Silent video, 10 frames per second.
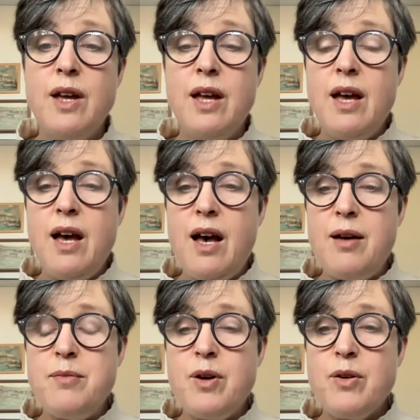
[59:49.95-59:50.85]
So
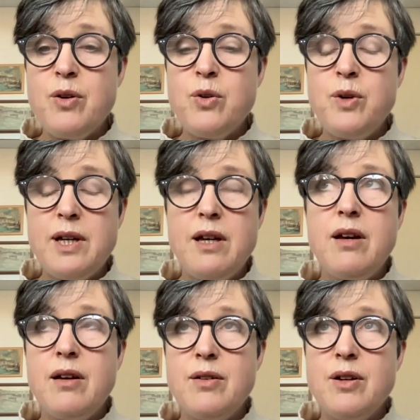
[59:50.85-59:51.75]
um,
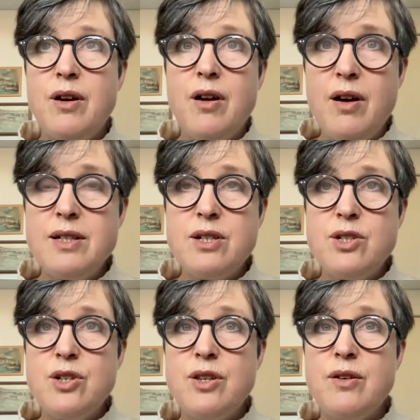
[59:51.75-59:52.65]
quick uh,
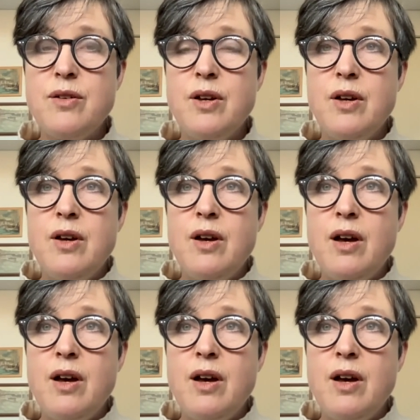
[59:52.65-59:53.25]
answer to the,